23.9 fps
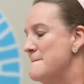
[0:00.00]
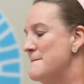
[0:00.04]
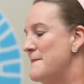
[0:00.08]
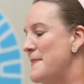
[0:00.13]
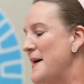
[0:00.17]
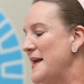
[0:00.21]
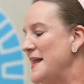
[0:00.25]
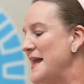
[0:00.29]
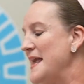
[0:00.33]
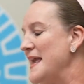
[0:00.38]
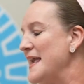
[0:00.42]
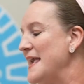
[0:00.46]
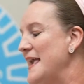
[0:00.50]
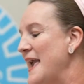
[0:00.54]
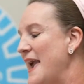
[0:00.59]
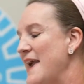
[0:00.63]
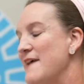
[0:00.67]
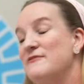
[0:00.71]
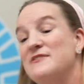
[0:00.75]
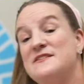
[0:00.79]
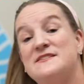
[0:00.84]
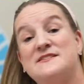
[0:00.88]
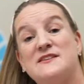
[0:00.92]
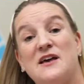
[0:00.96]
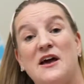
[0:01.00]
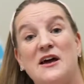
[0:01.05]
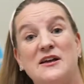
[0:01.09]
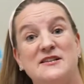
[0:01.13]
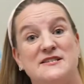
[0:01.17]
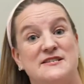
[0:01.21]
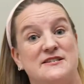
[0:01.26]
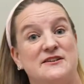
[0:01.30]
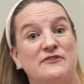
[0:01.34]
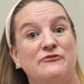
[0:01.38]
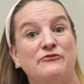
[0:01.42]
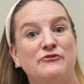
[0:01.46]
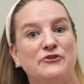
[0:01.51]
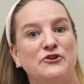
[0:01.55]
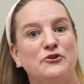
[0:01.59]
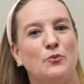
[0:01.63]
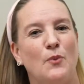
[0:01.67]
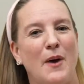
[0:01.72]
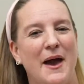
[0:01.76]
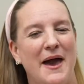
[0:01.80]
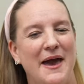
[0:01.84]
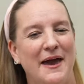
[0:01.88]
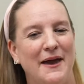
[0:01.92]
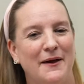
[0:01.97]
but he gave us a different
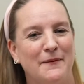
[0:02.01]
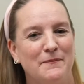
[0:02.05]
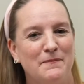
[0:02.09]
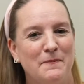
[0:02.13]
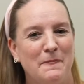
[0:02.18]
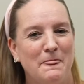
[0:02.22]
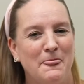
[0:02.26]
way.